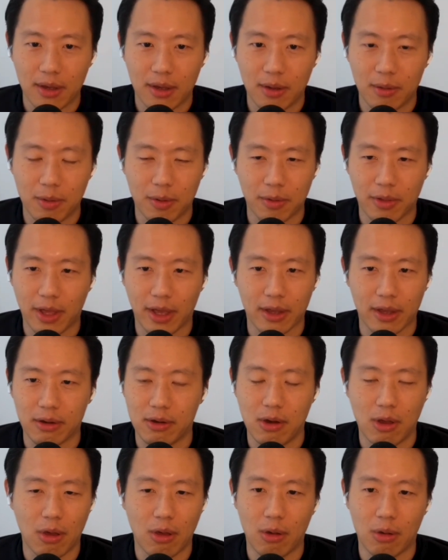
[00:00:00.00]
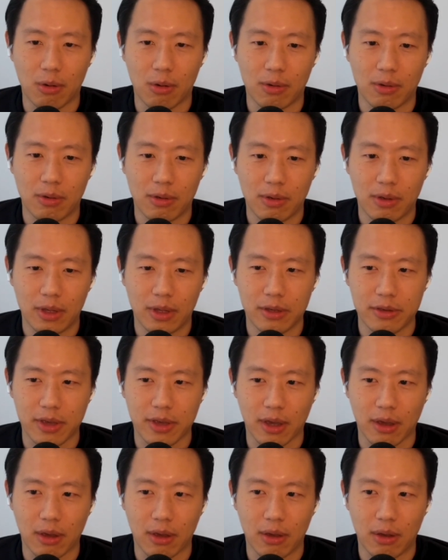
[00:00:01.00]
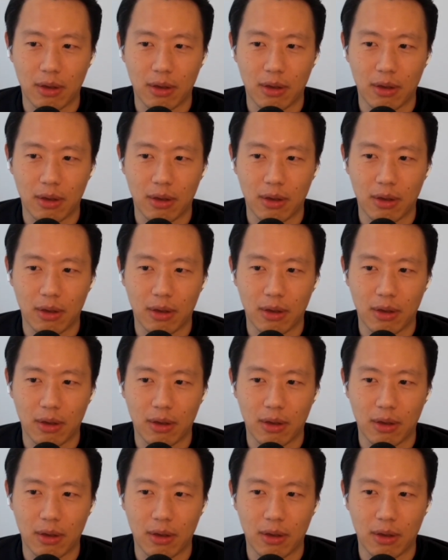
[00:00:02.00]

And we were like, "No." And he's like,